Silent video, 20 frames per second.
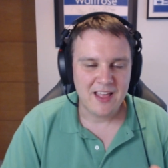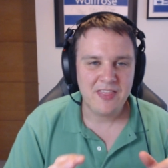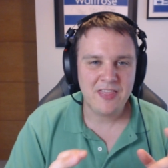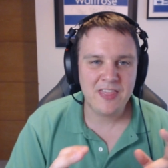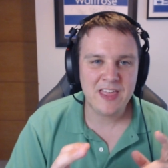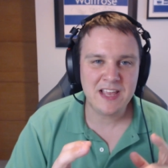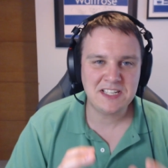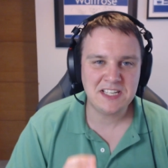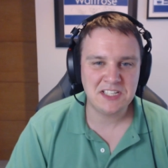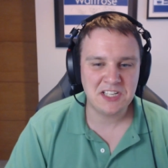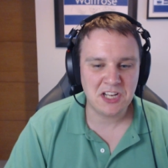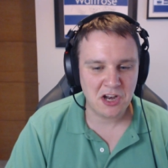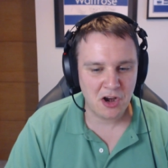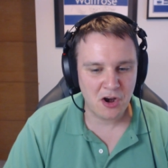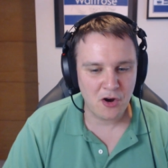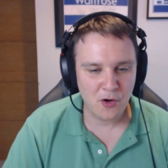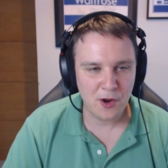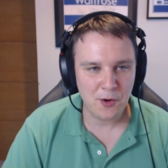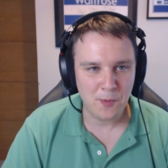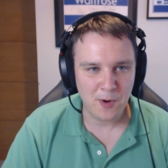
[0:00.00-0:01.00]
this is an
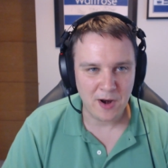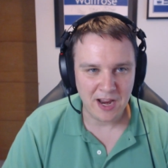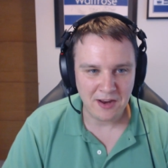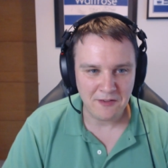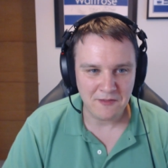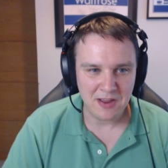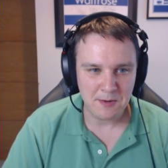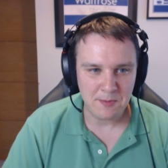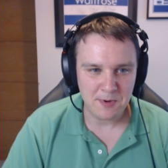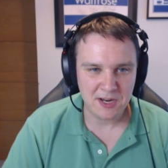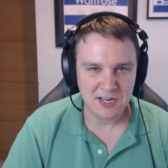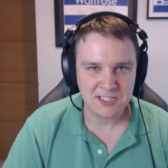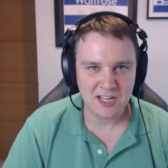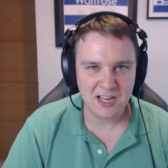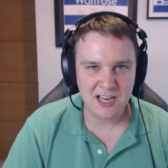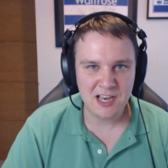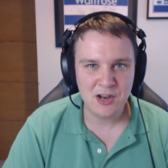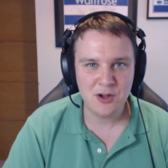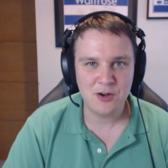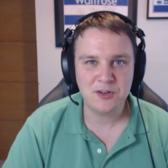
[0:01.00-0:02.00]
annoying one, Ingve, because
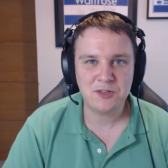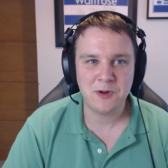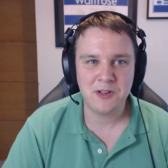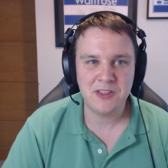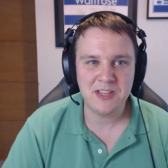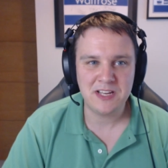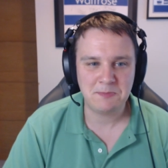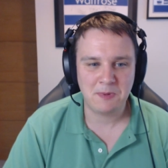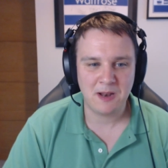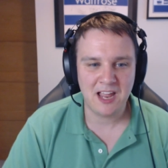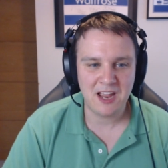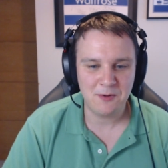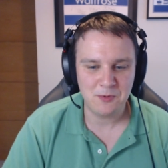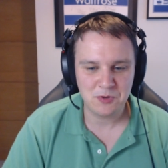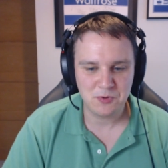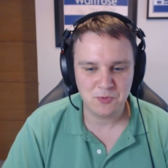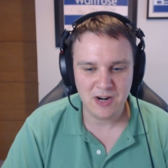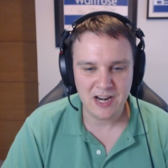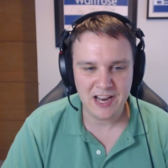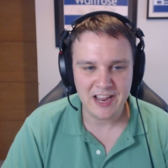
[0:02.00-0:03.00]
I looked when this player
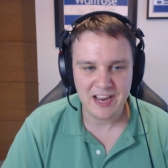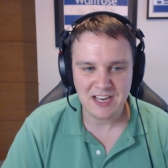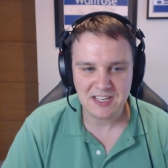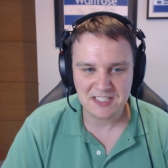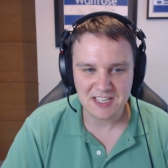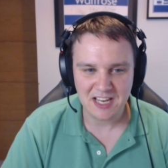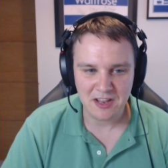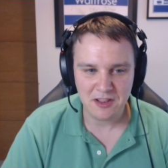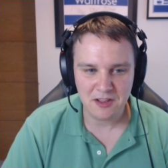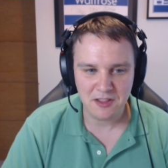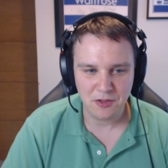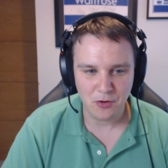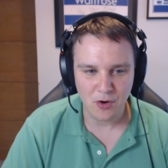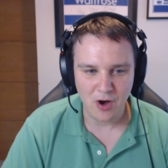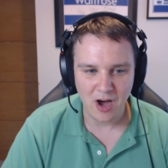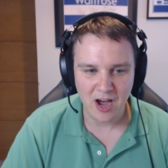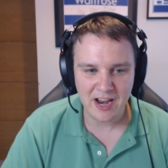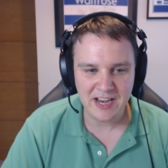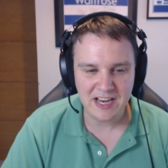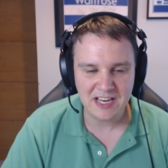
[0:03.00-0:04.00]
was released and
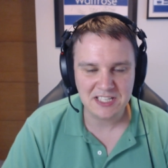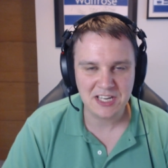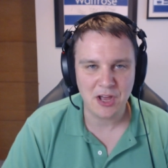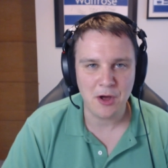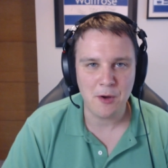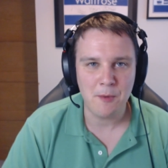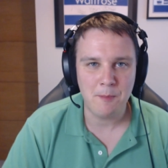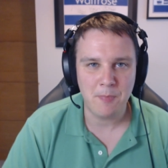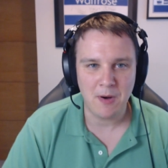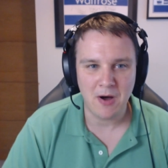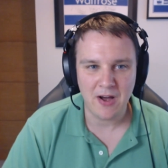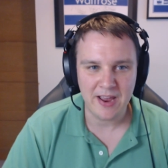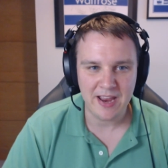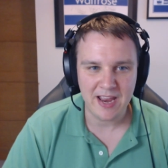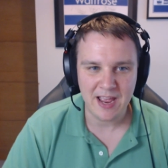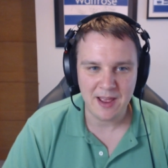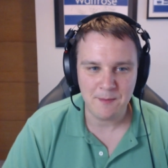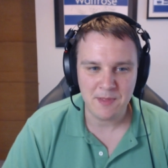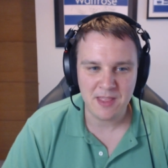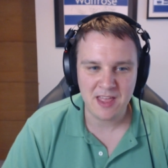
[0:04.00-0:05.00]
thought I need to go and buy him,